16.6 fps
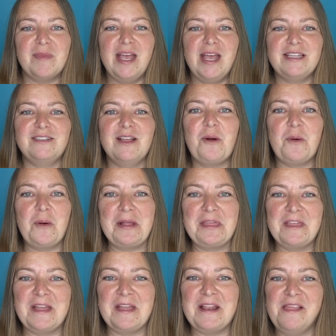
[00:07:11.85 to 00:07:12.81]
It's not
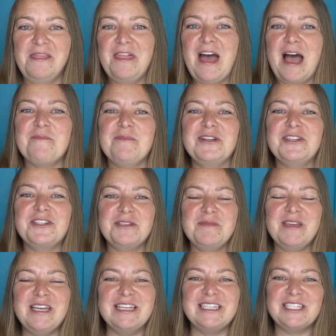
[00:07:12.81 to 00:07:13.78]
worth it that much to
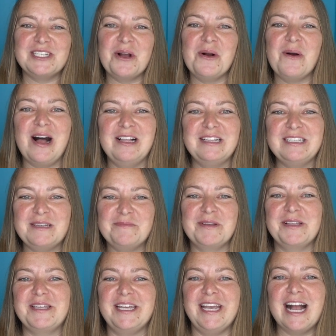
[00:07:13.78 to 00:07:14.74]
me, so I'll
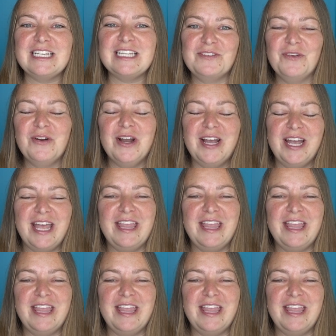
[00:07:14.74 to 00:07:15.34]
typically ask for it,